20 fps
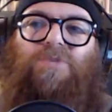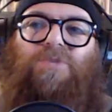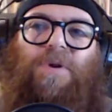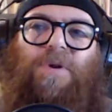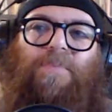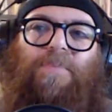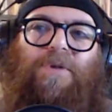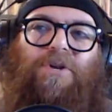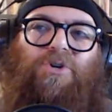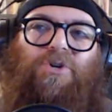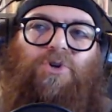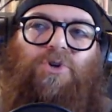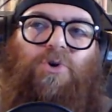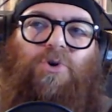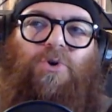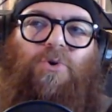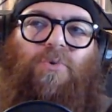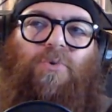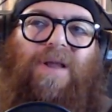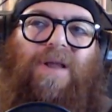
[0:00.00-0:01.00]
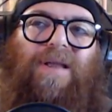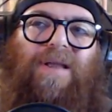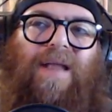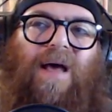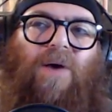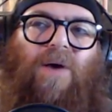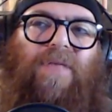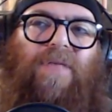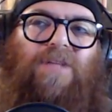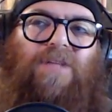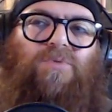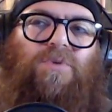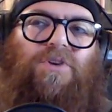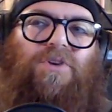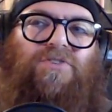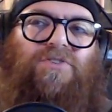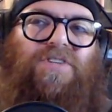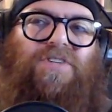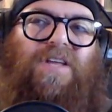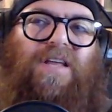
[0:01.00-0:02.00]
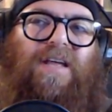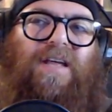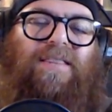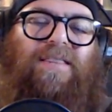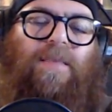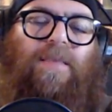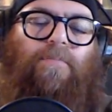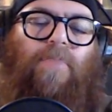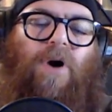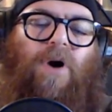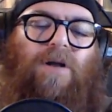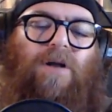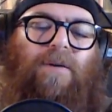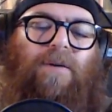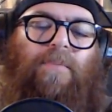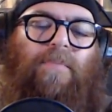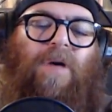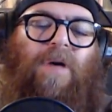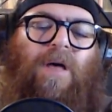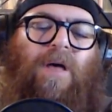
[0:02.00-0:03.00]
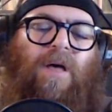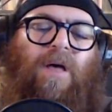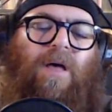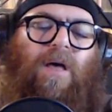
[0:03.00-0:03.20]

That's what I'm going to show you right now. That's what you're seeing at the bottom.